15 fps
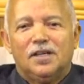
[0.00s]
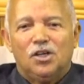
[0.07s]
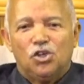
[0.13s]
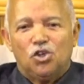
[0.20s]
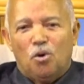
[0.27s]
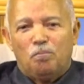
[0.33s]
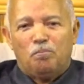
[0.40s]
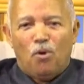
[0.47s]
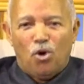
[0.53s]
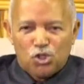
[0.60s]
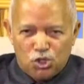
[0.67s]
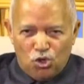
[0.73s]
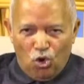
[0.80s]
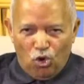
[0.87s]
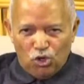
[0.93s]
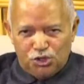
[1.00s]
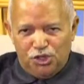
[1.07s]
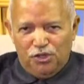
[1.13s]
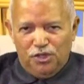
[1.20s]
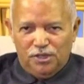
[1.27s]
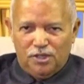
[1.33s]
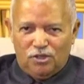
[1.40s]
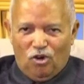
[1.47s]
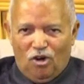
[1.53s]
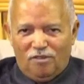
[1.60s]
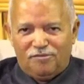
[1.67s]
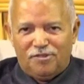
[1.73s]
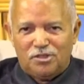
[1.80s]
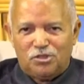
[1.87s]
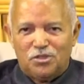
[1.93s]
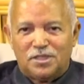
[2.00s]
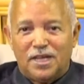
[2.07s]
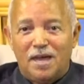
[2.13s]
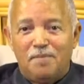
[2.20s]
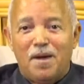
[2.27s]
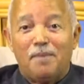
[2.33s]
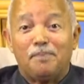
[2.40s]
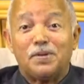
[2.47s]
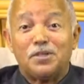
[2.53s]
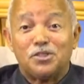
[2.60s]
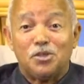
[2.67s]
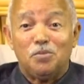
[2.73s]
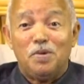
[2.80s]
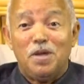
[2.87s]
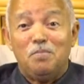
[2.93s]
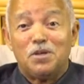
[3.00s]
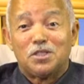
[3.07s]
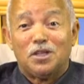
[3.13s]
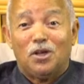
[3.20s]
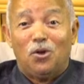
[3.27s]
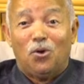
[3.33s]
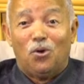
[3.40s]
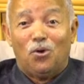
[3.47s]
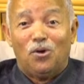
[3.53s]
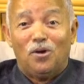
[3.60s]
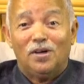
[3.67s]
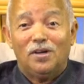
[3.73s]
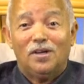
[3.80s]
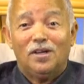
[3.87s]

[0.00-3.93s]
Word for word: Your boss calls you into the office whose name happens to be Mr. Law.